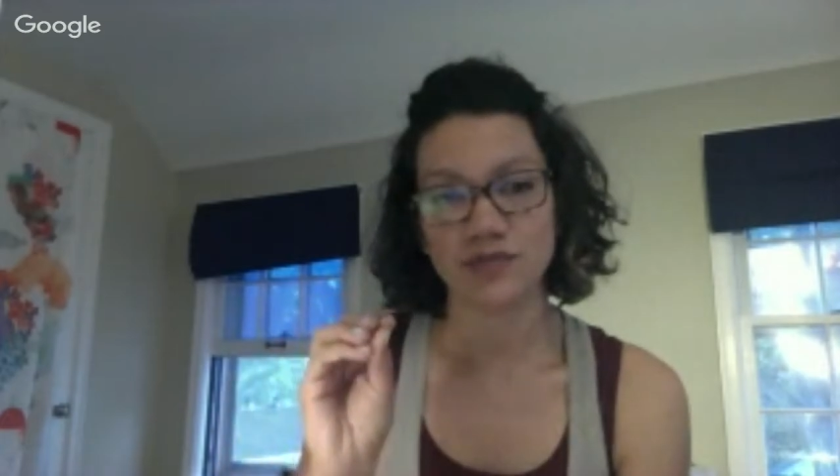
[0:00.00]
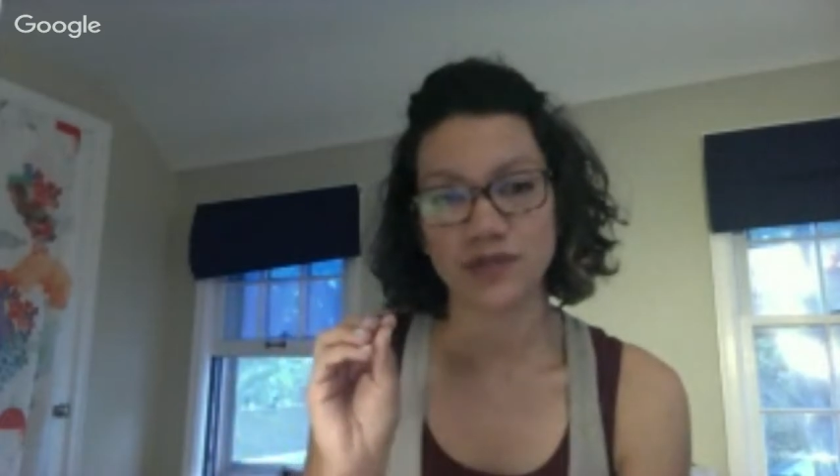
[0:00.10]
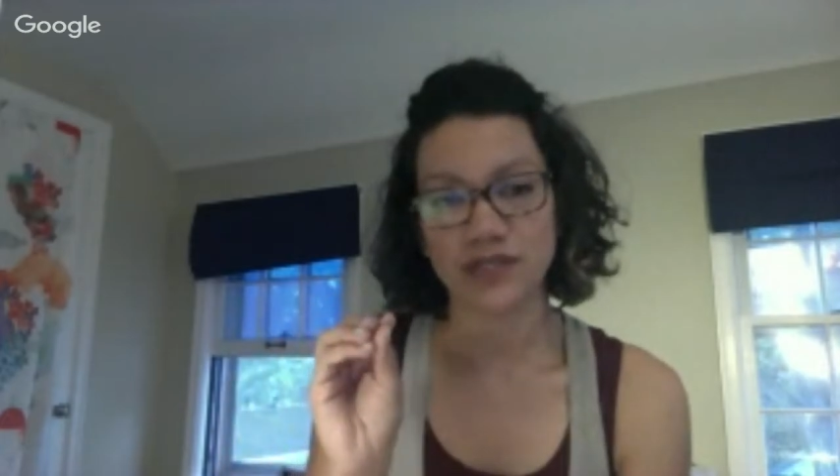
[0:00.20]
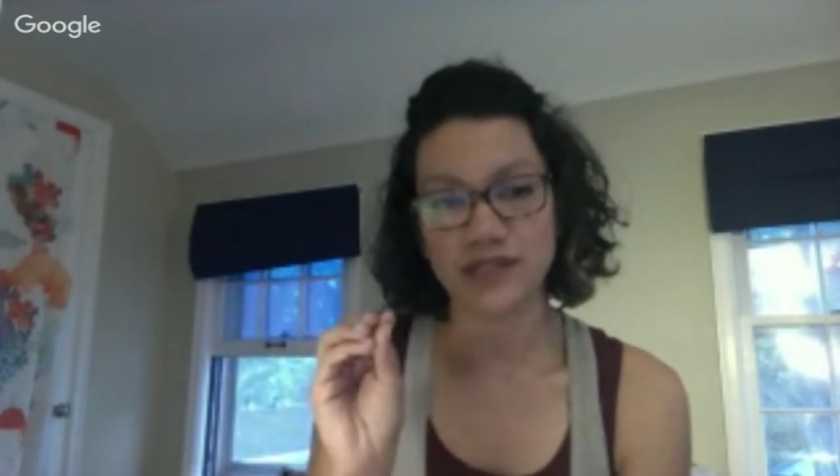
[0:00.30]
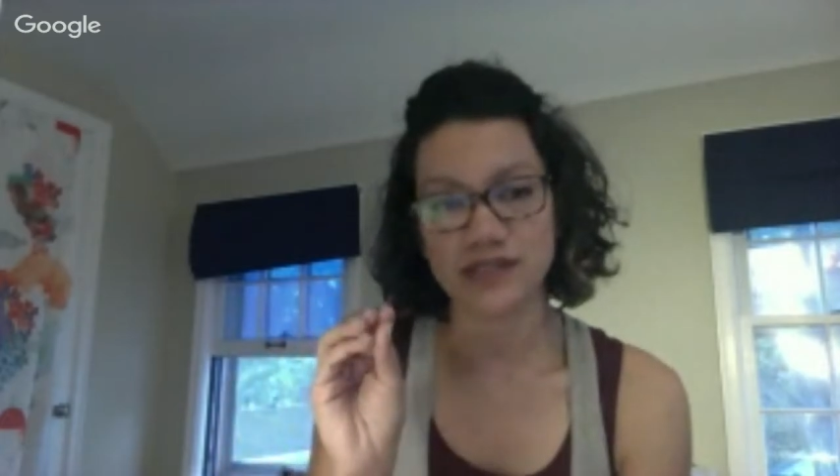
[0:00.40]

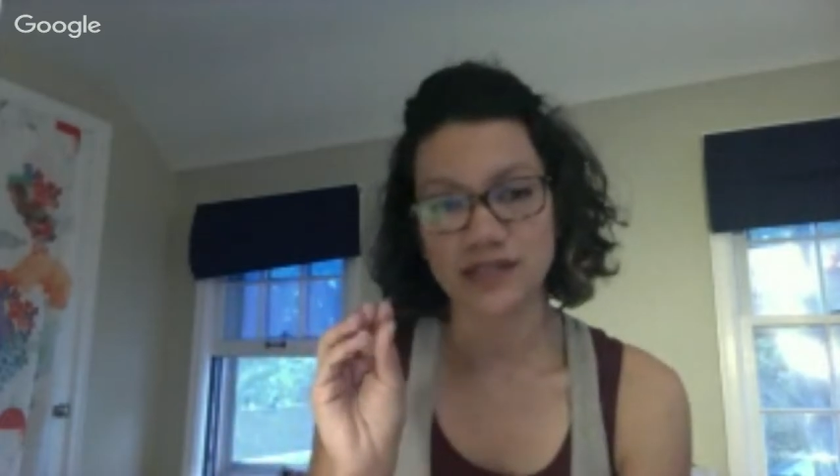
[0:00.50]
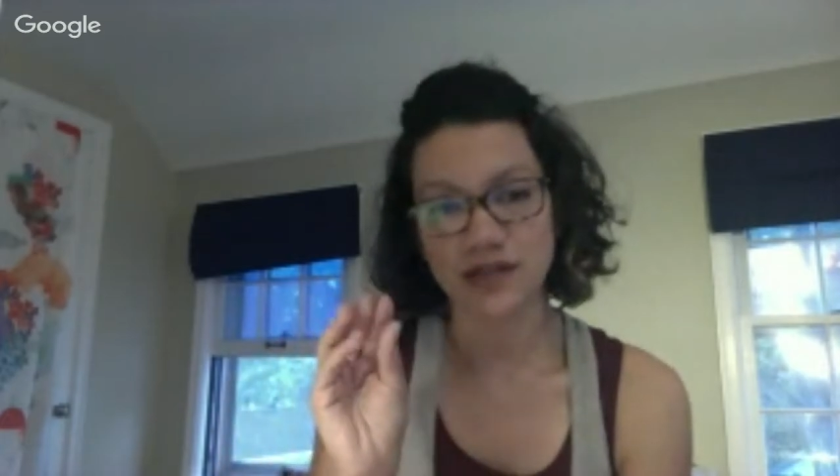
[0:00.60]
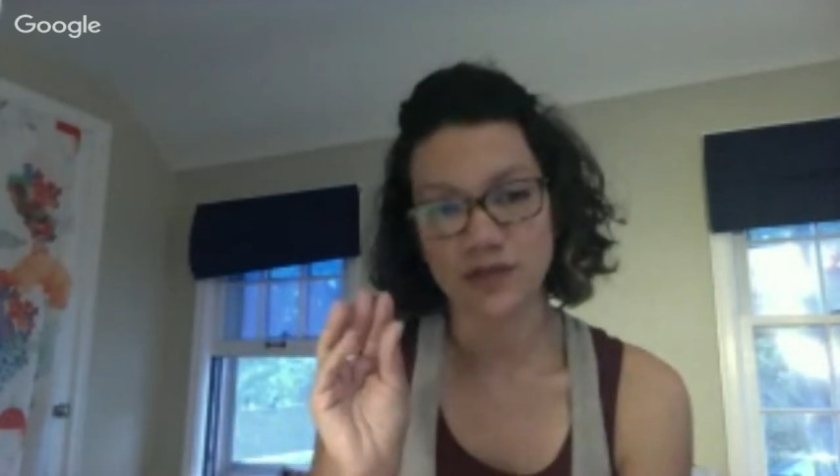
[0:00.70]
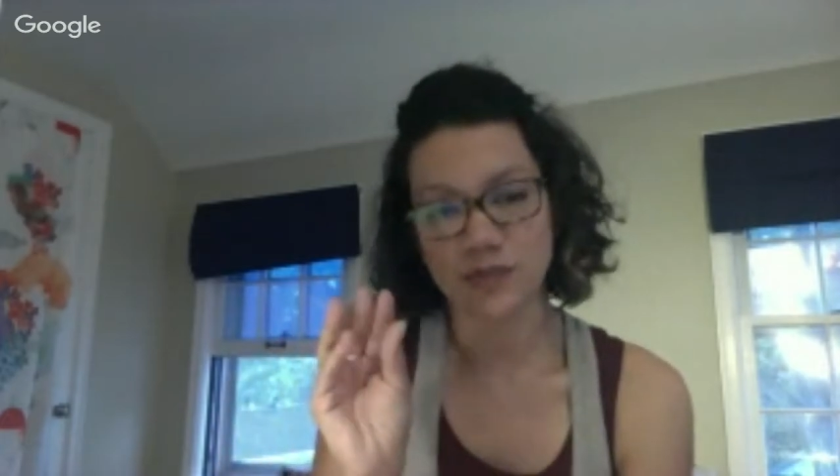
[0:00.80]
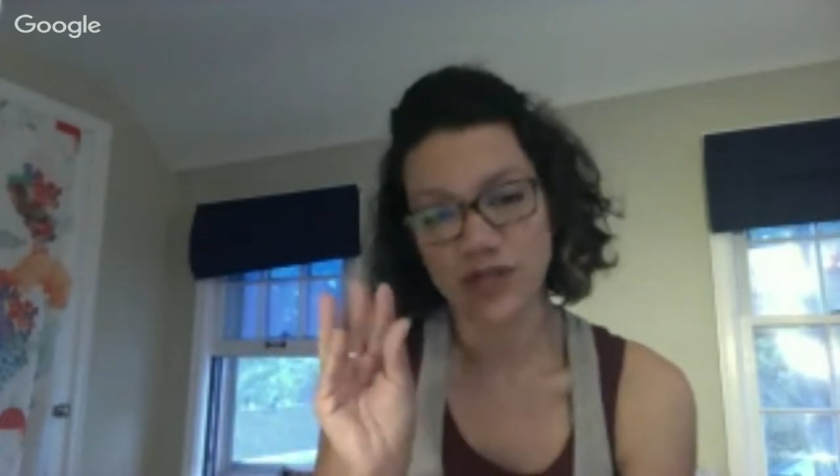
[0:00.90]
bleeds that
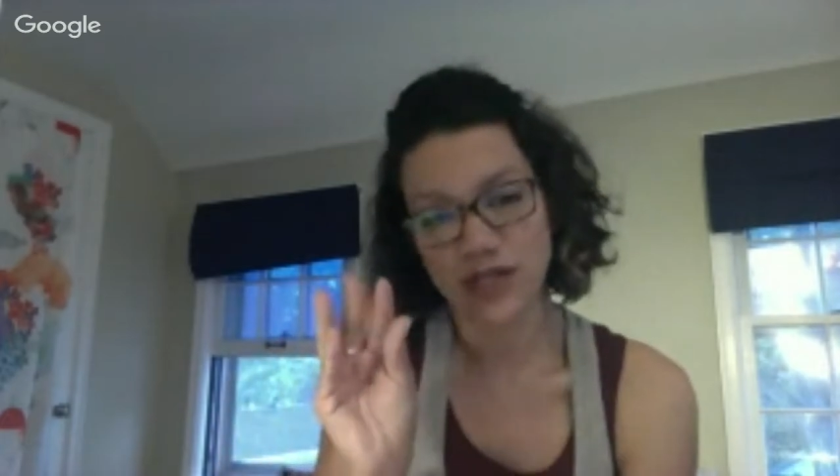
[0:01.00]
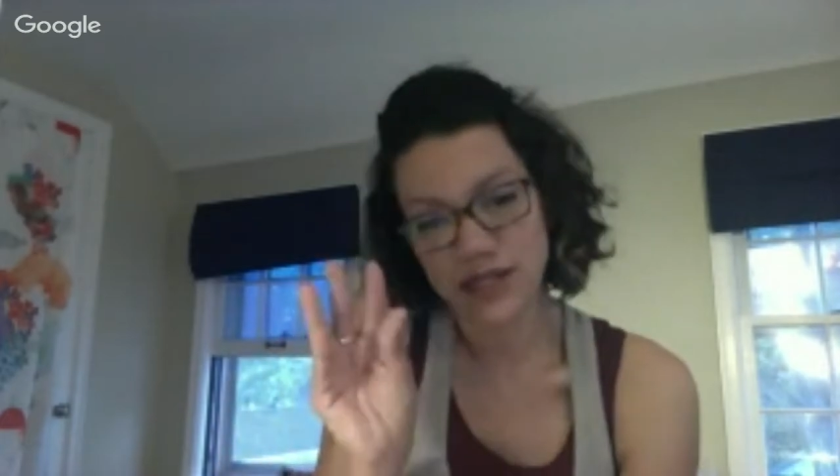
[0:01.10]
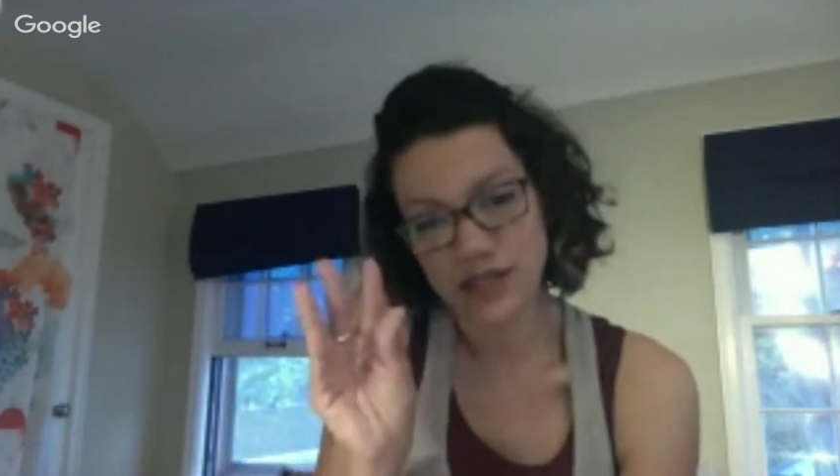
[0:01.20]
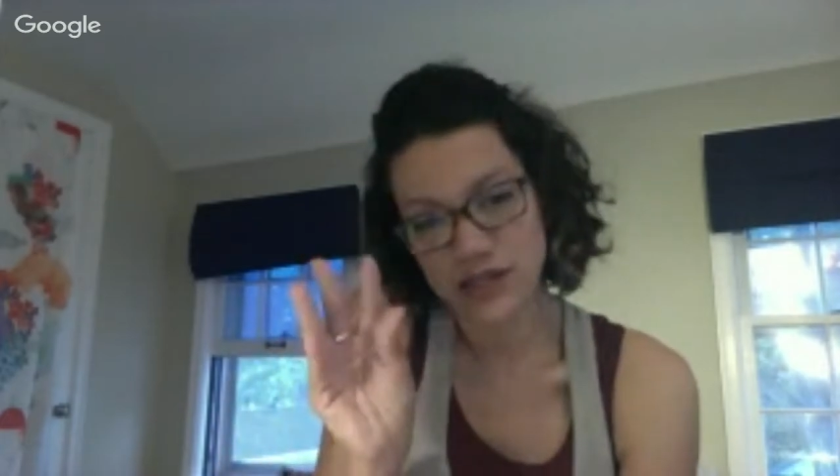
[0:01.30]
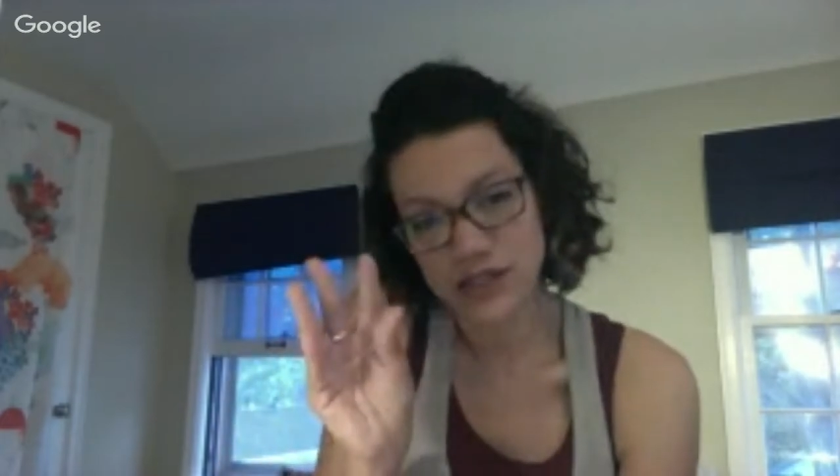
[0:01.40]
look more like
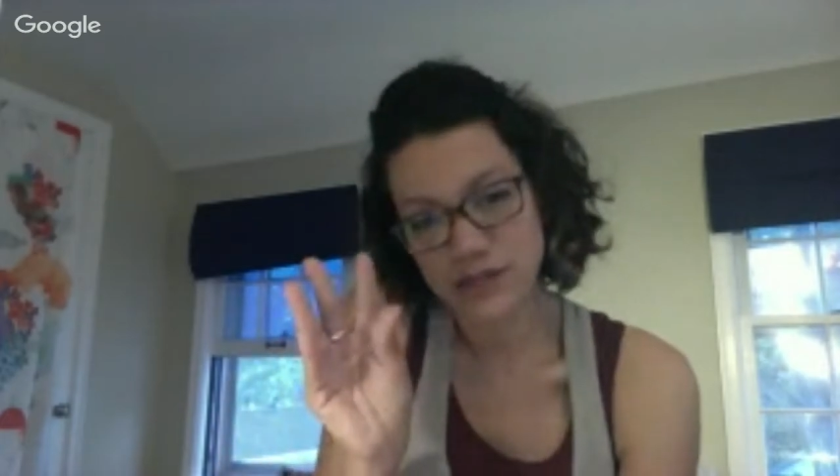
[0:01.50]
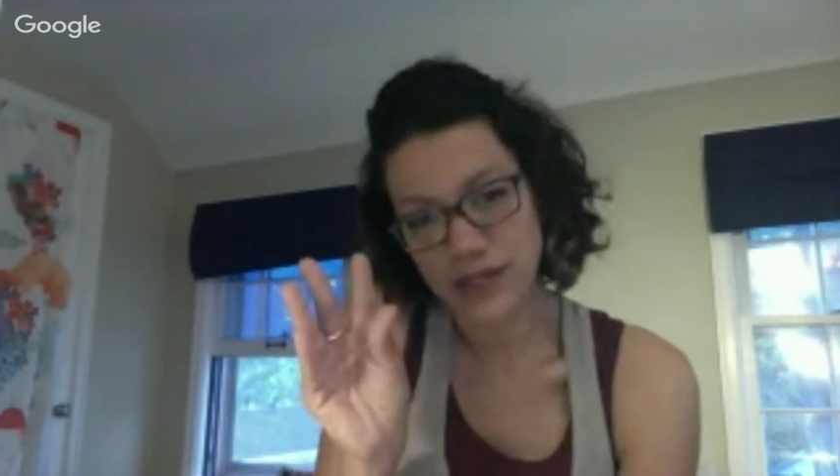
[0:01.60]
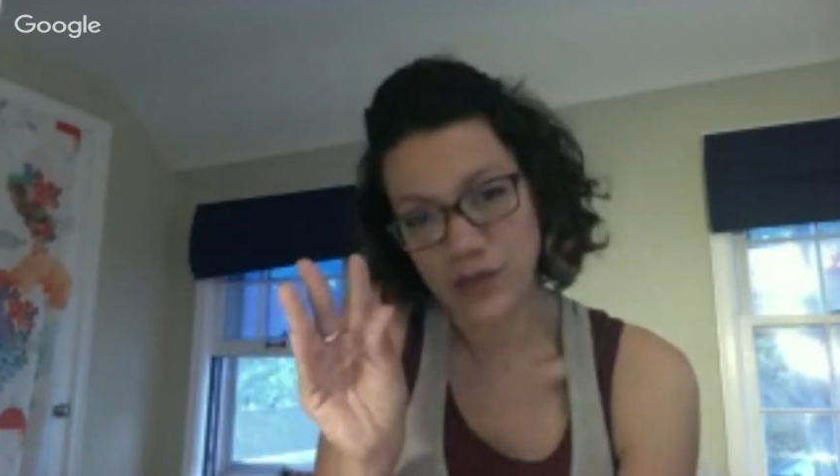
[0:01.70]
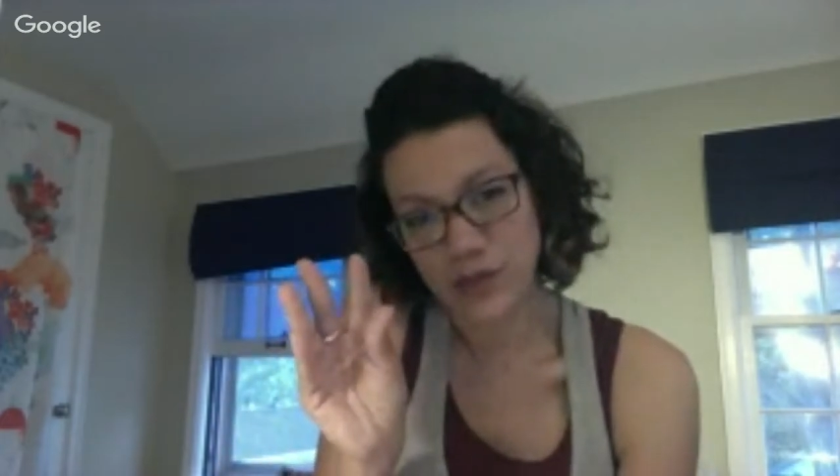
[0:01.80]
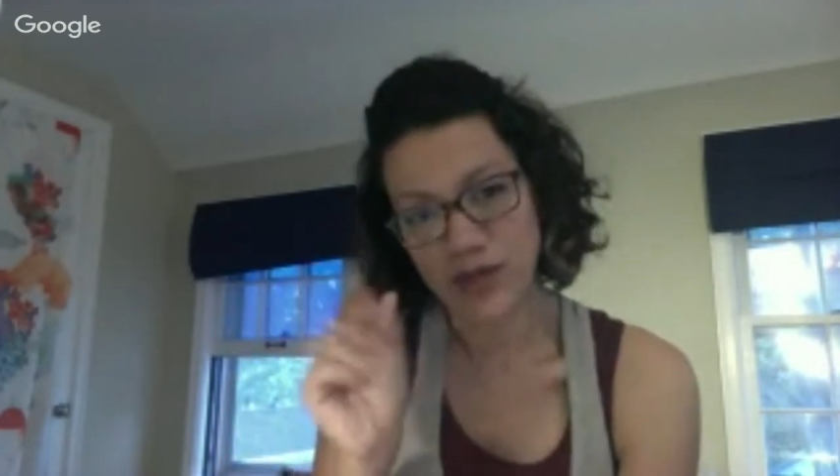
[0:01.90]
little
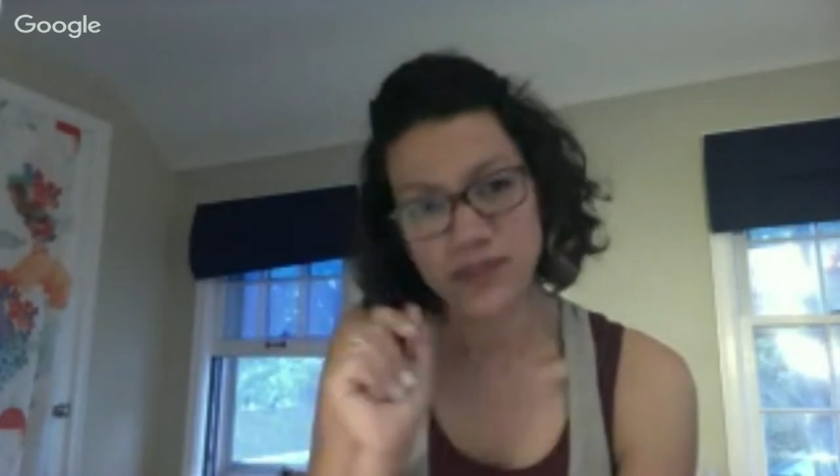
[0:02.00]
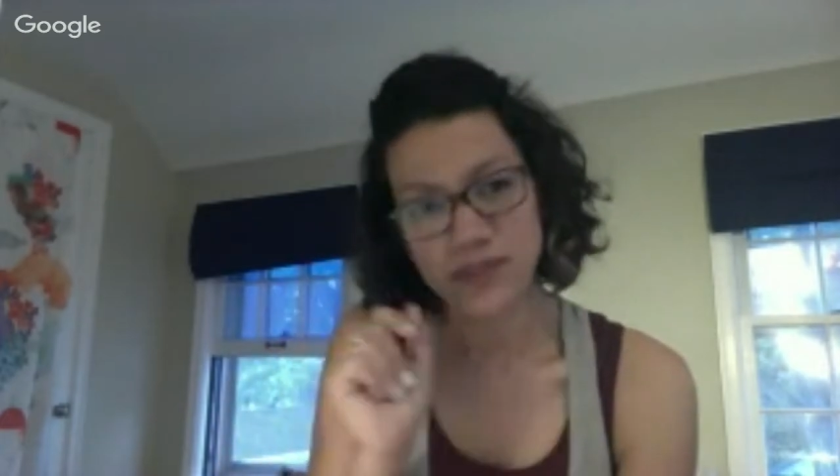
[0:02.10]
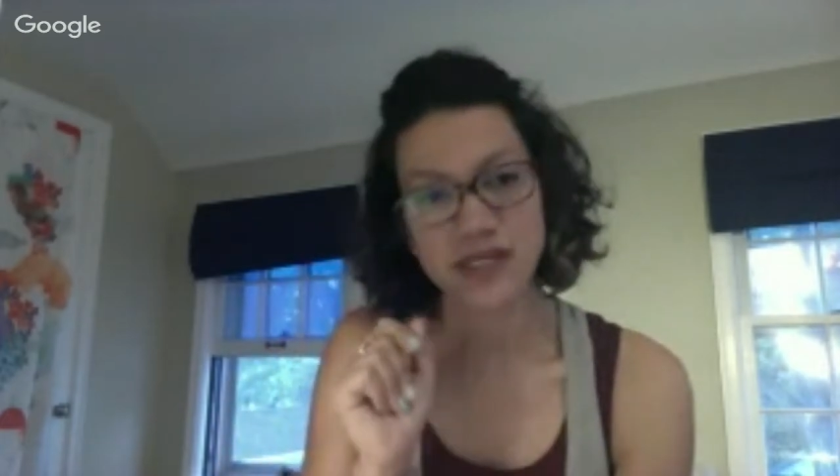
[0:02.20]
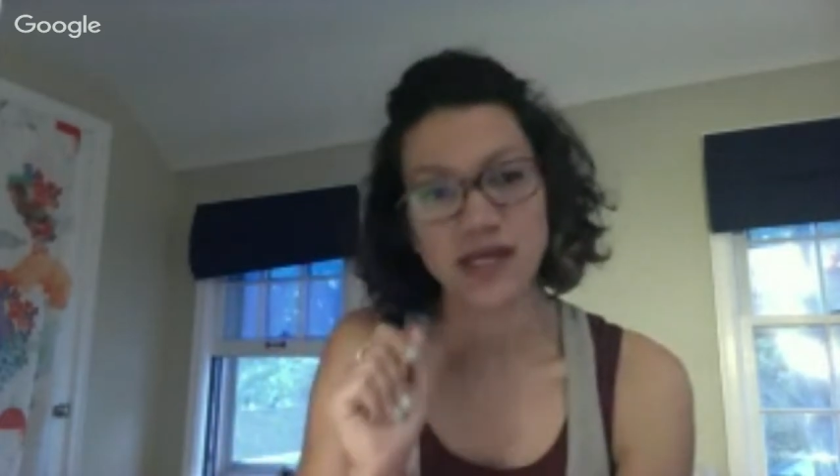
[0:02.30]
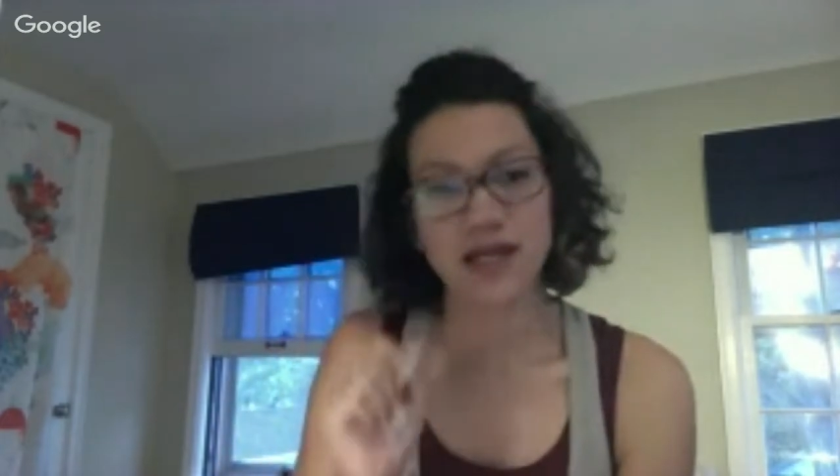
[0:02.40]
spider webs,